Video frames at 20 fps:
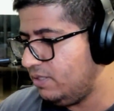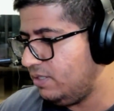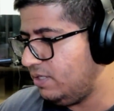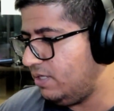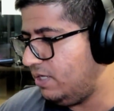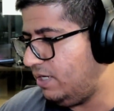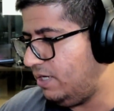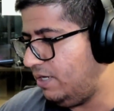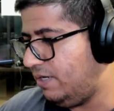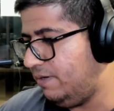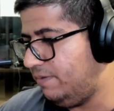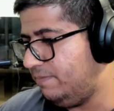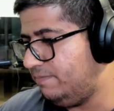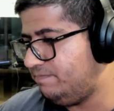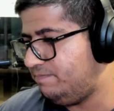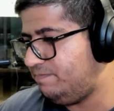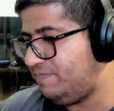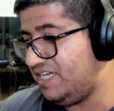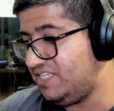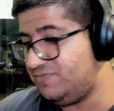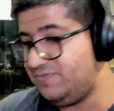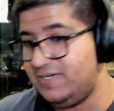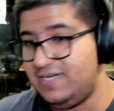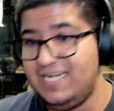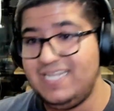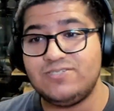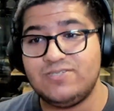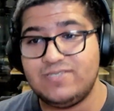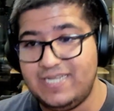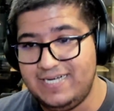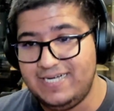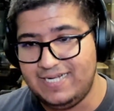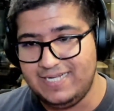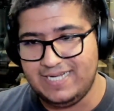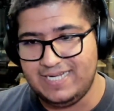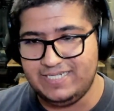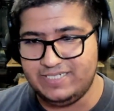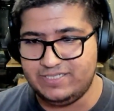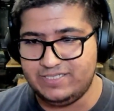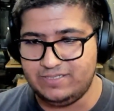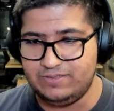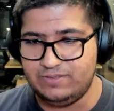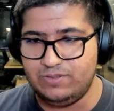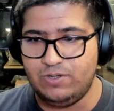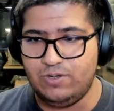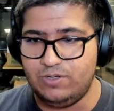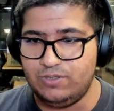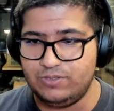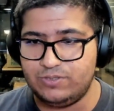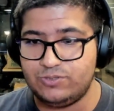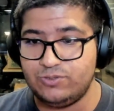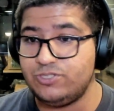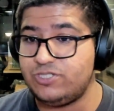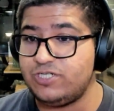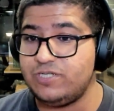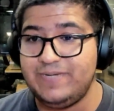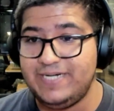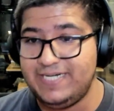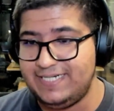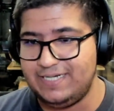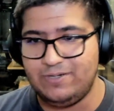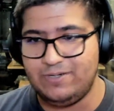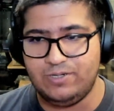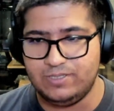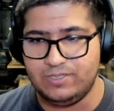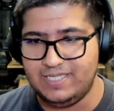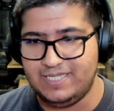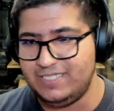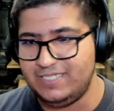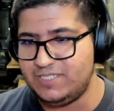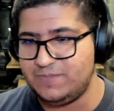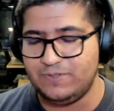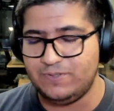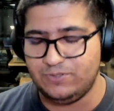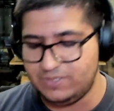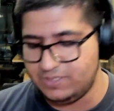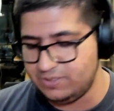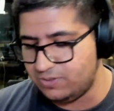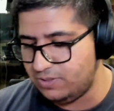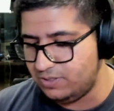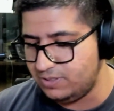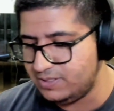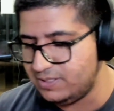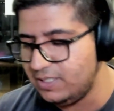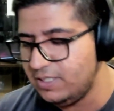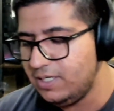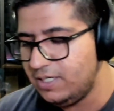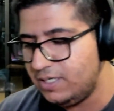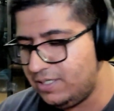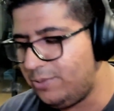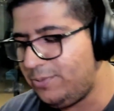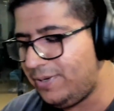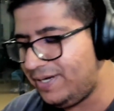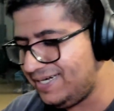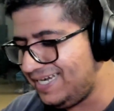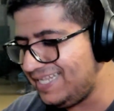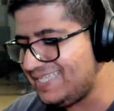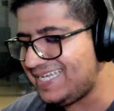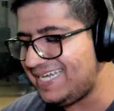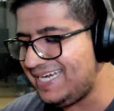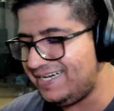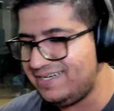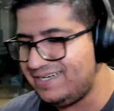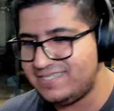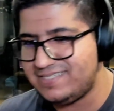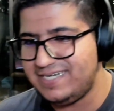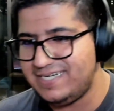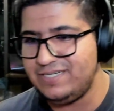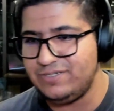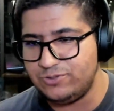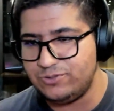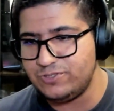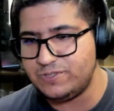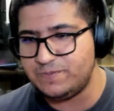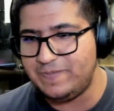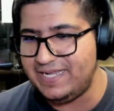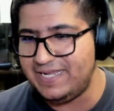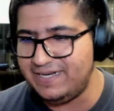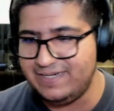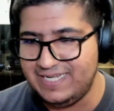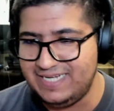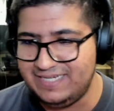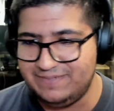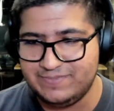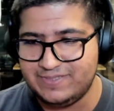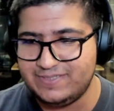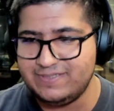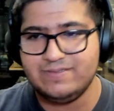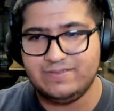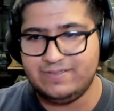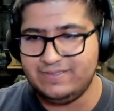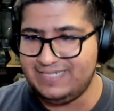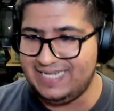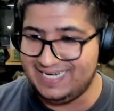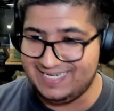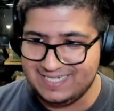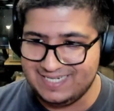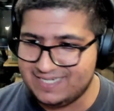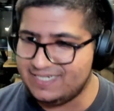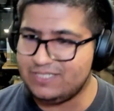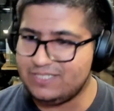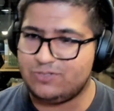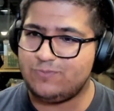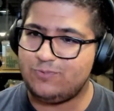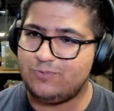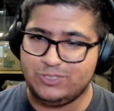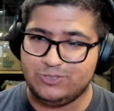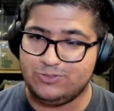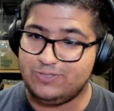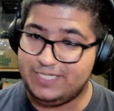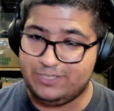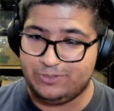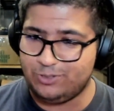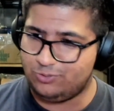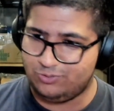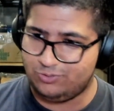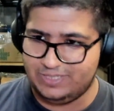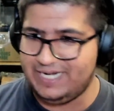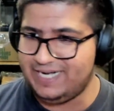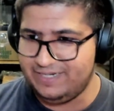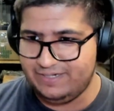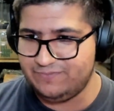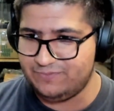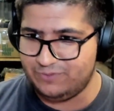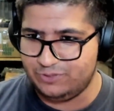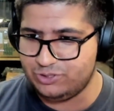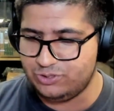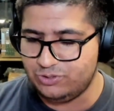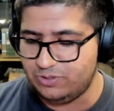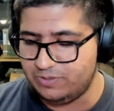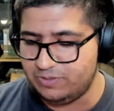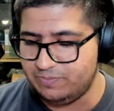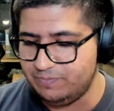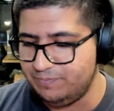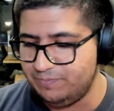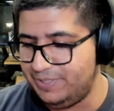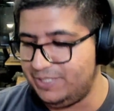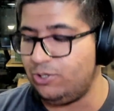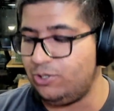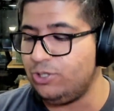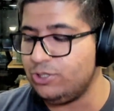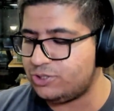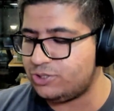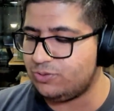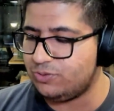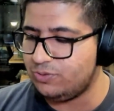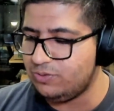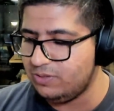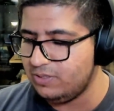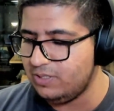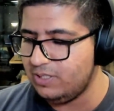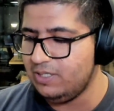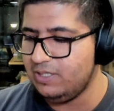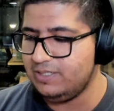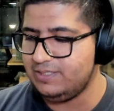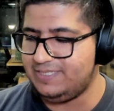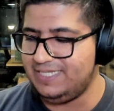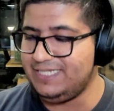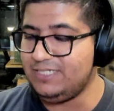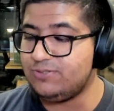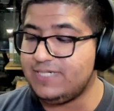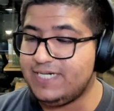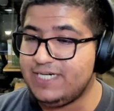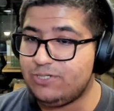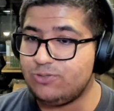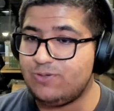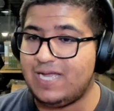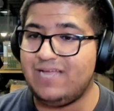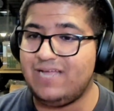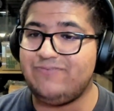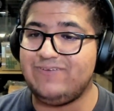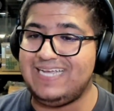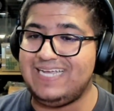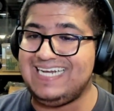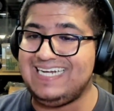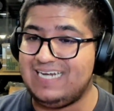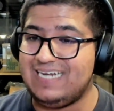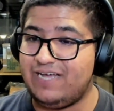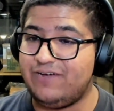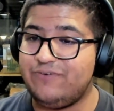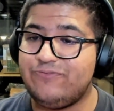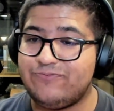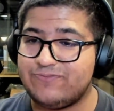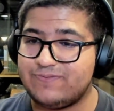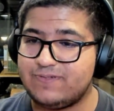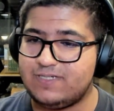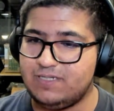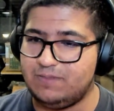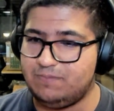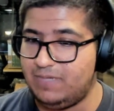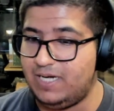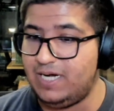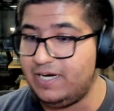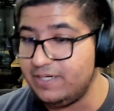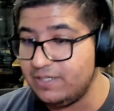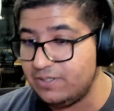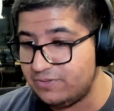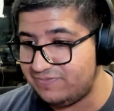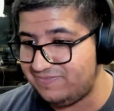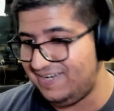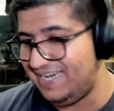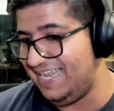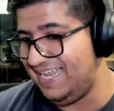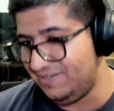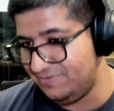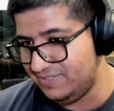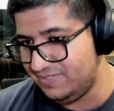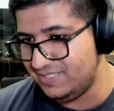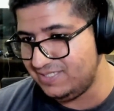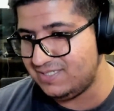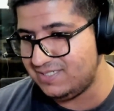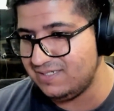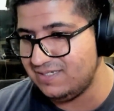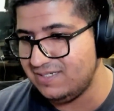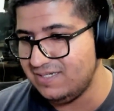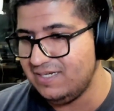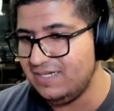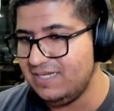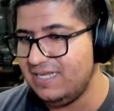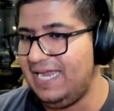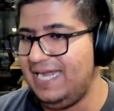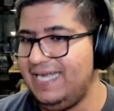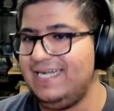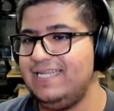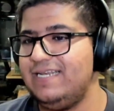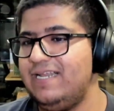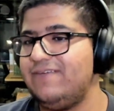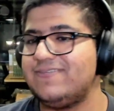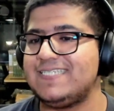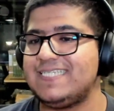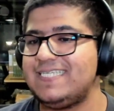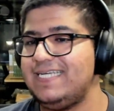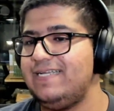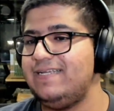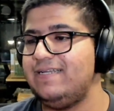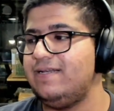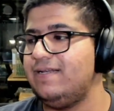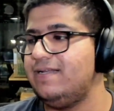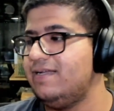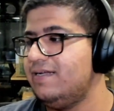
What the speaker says: passwordless authentication or social media auth and its pros and cons. Now, unless I understand those paradigms, technically, though, you need to do that for sure. But also, then you need to have enough command of language and enough skill